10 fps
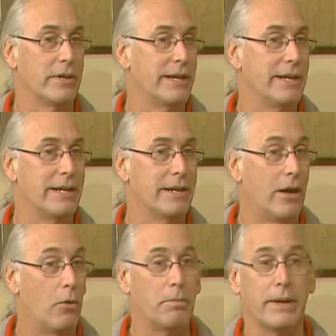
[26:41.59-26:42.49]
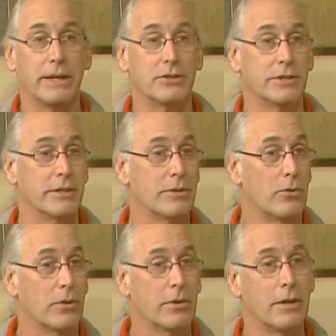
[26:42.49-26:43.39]
they needed outpatient
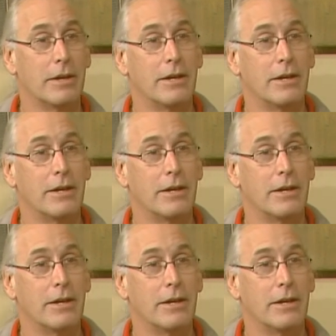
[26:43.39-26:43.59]
or